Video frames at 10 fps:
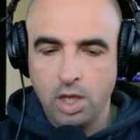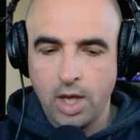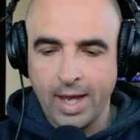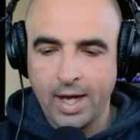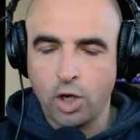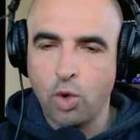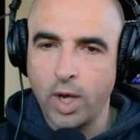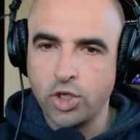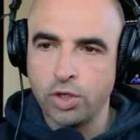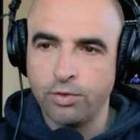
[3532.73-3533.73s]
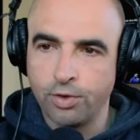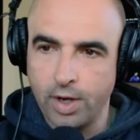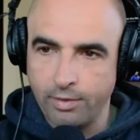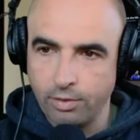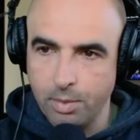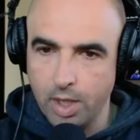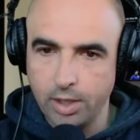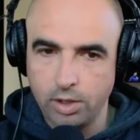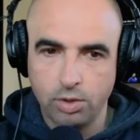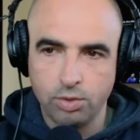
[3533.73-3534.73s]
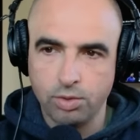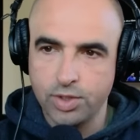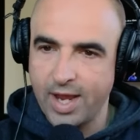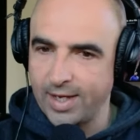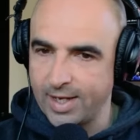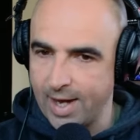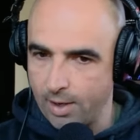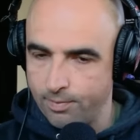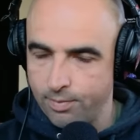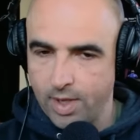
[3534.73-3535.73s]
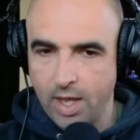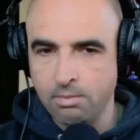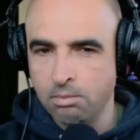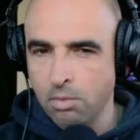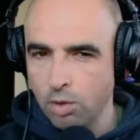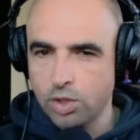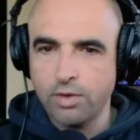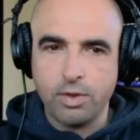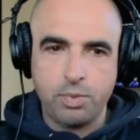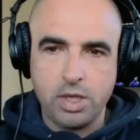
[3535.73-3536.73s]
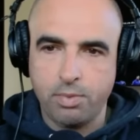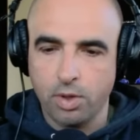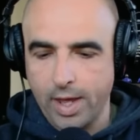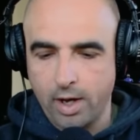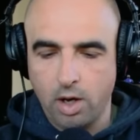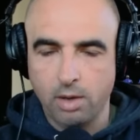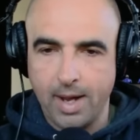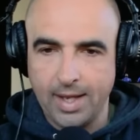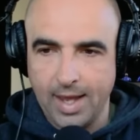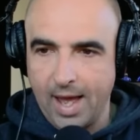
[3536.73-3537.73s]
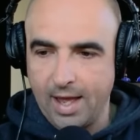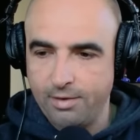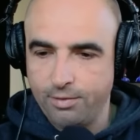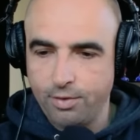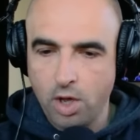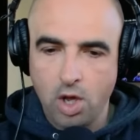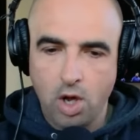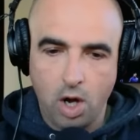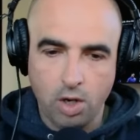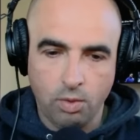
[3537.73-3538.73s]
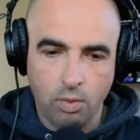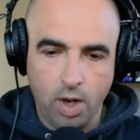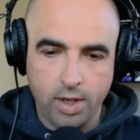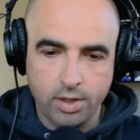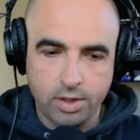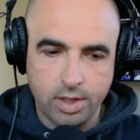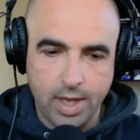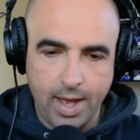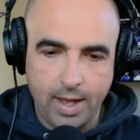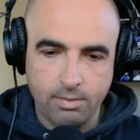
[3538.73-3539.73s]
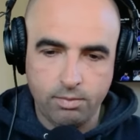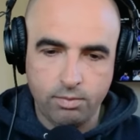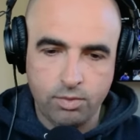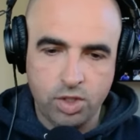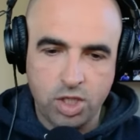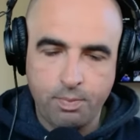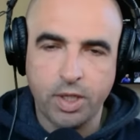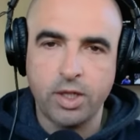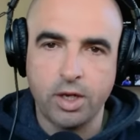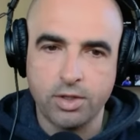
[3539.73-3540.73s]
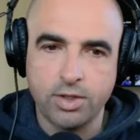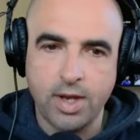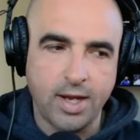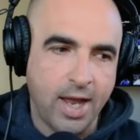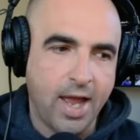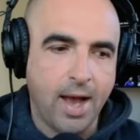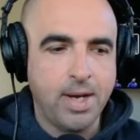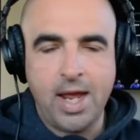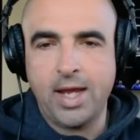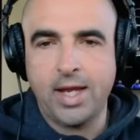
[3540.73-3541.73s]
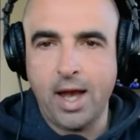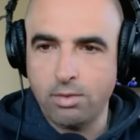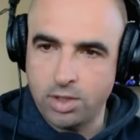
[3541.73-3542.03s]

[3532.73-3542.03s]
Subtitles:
got a question for everybody who's hanging out. And most of the people that are on my live are the ones that typically are saying, hey, I'm going to hang out with